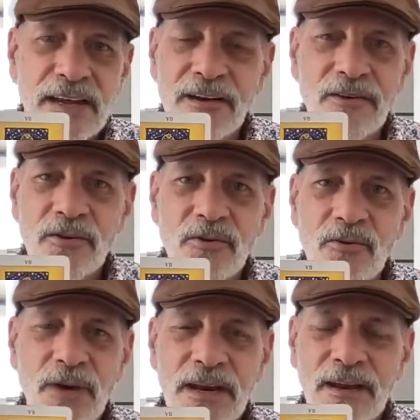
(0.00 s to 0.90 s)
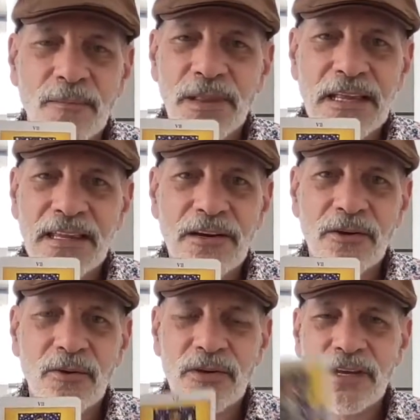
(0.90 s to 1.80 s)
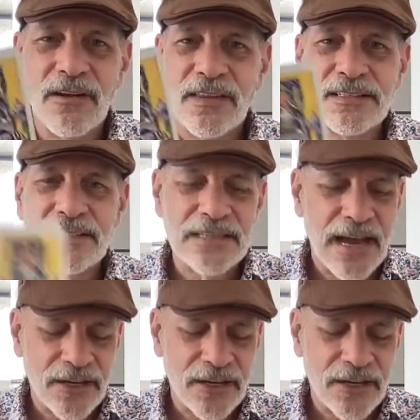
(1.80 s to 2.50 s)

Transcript: a completely new, you know, this is the